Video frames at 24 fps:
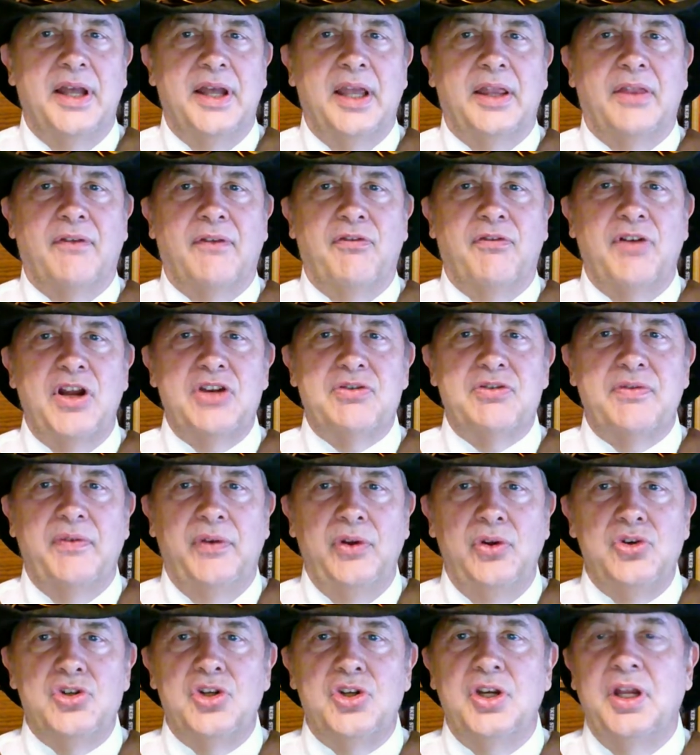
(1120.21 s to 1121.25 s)
like the French
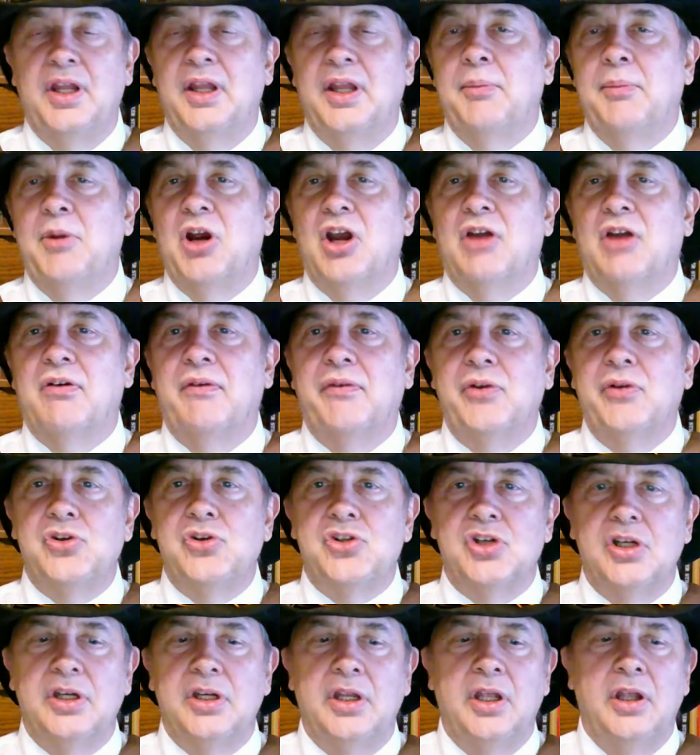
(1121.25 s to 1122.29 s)
Revolution and the American
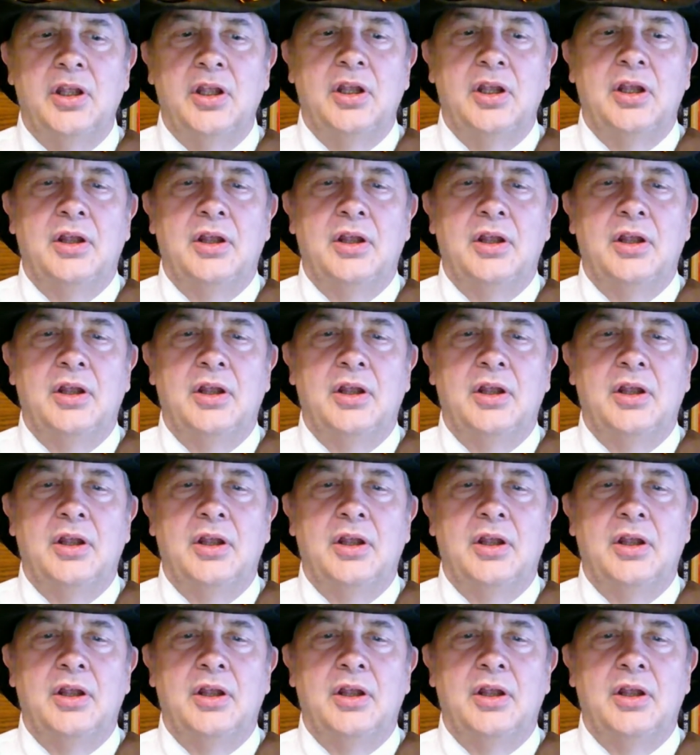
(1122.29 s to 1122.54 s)
Revolution,